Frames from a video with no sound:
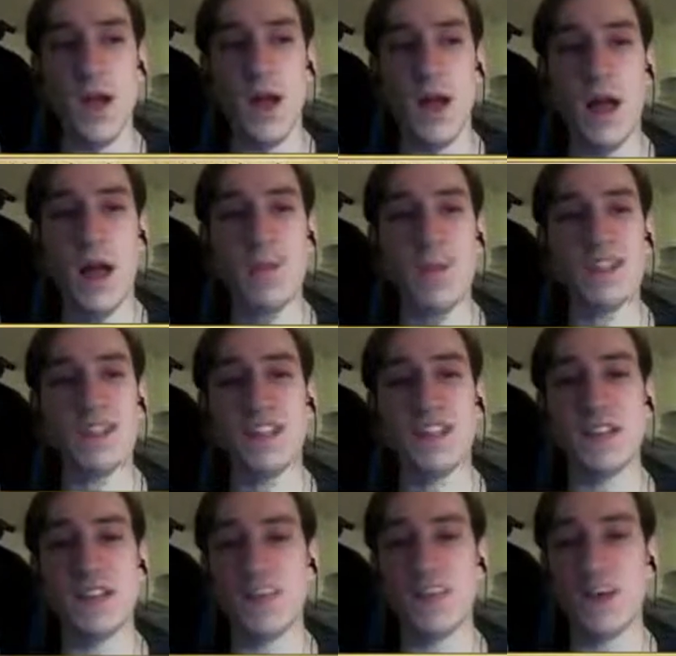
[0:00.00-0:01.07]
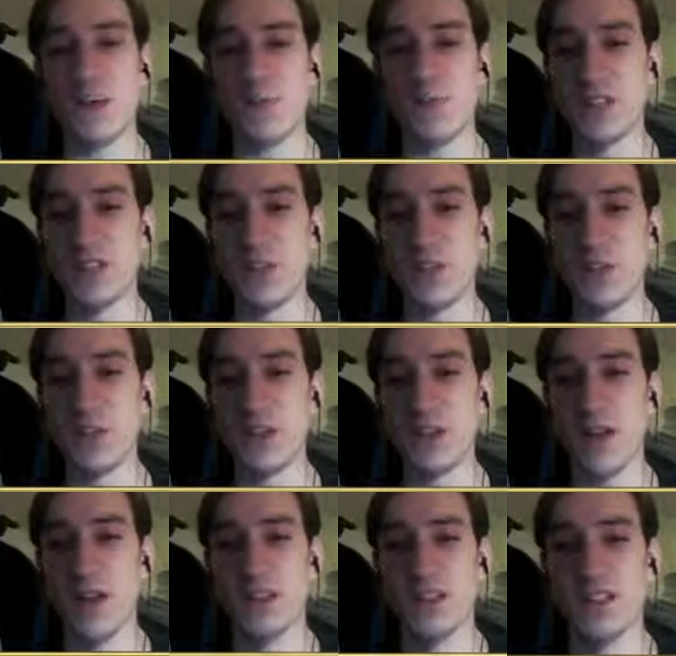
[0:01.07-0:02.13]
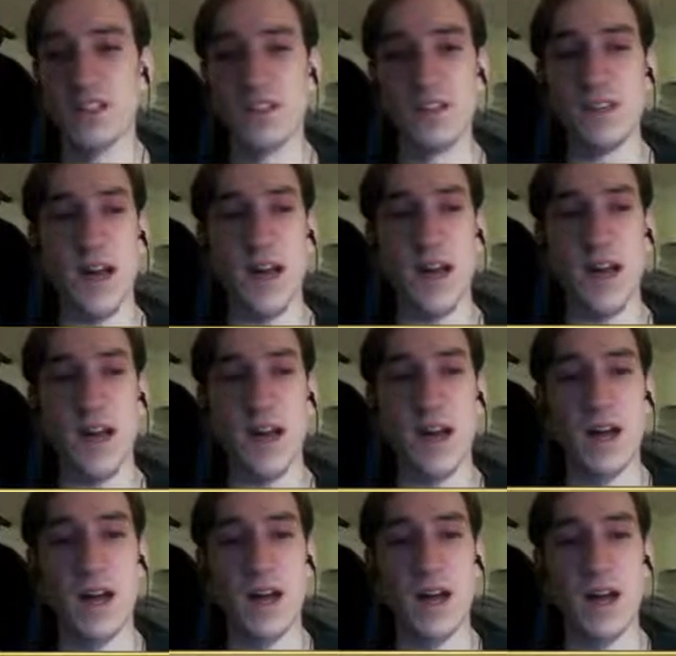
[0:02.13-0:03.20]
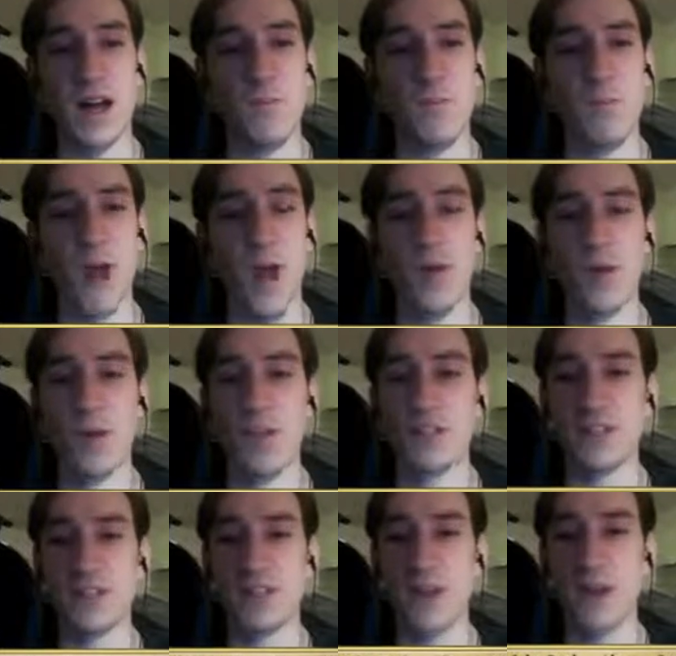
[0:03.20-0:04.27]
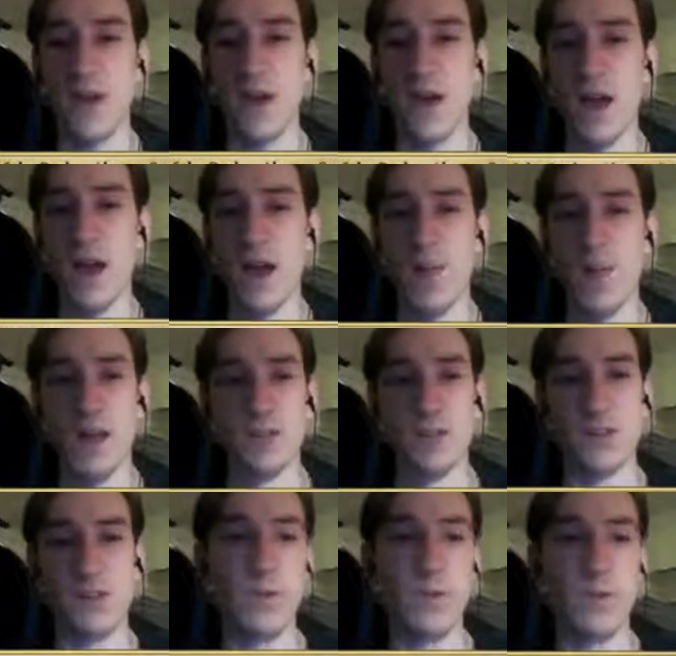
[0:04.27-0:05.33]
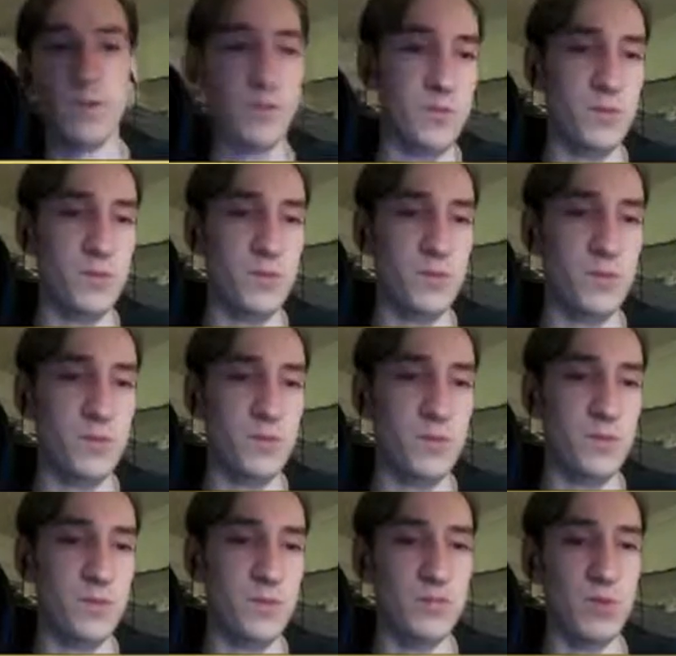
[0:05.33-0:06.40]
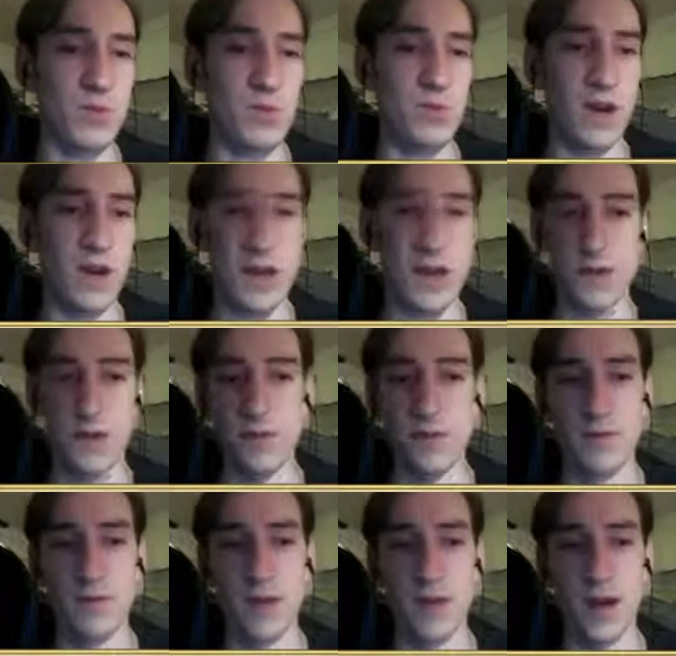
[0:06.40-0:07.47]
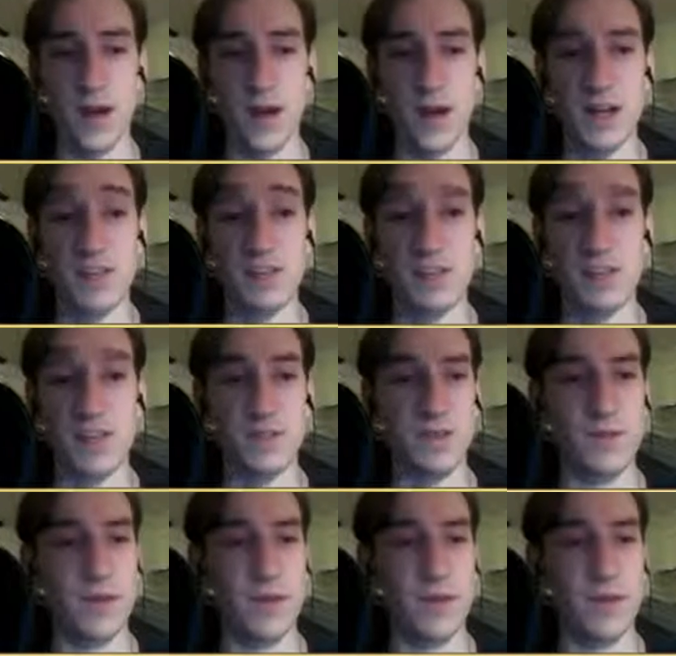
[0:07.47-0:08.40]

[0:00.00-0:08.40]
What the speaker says: I'm not saying it's 100% original. Obviously, Pyromancer and Mentor, both things that are being explored right now extensively.